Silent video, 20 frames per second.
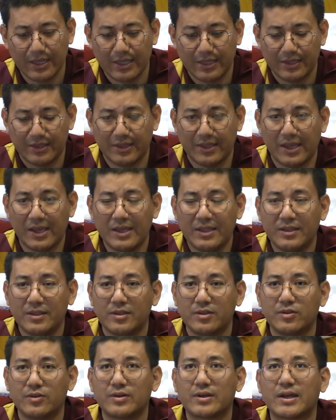Then
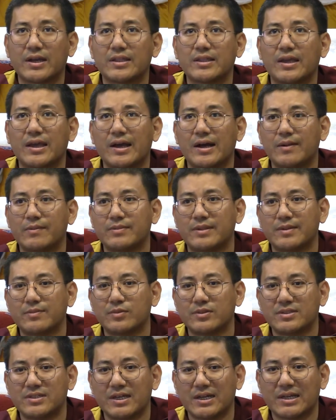you can help them
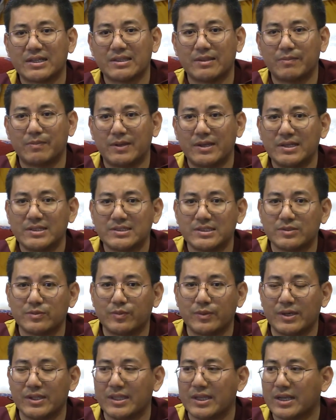to take in the places
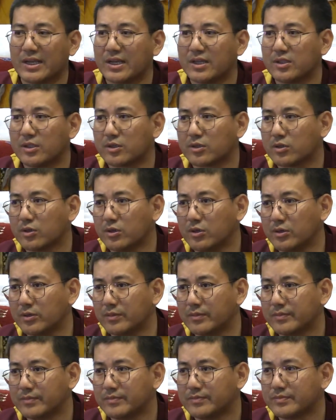where they cannot
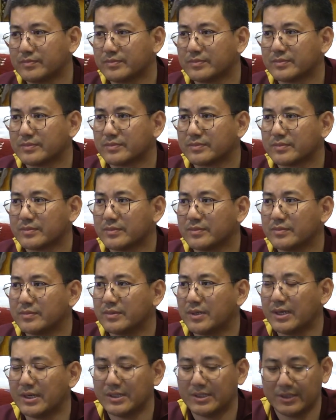go,
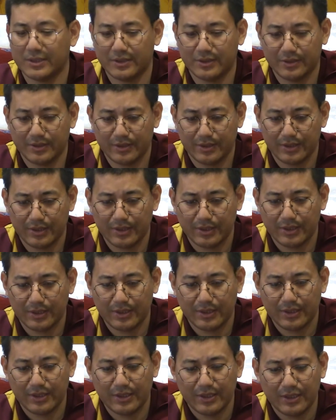right?
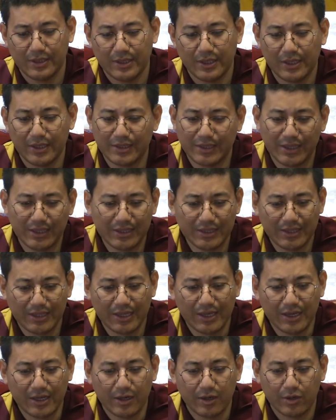And then
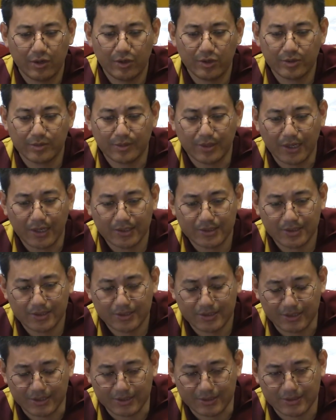there are a lot of other
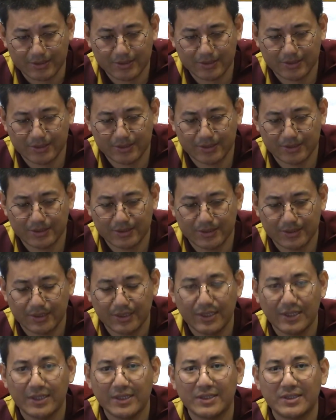things.
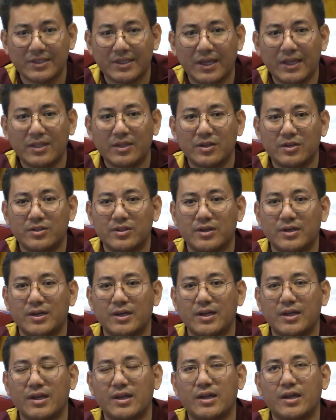Then,
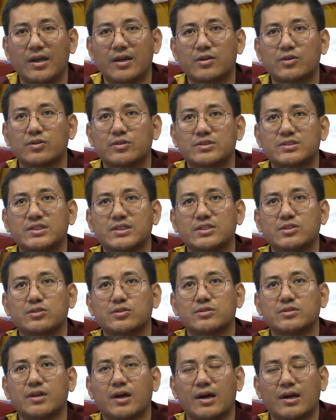according
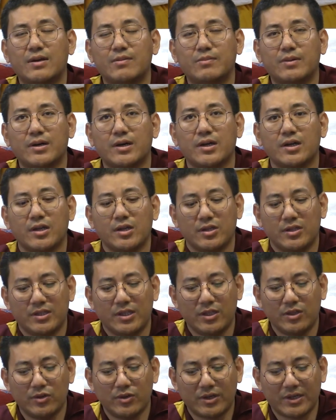to Dharma,
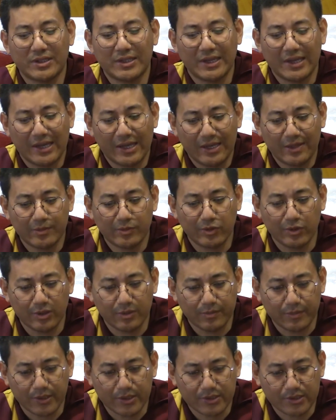that you can help
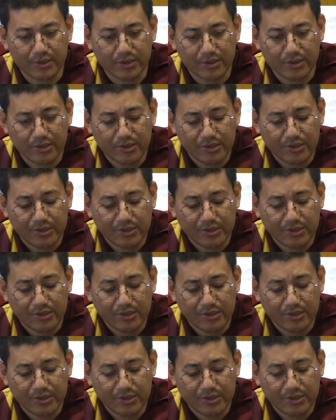your mother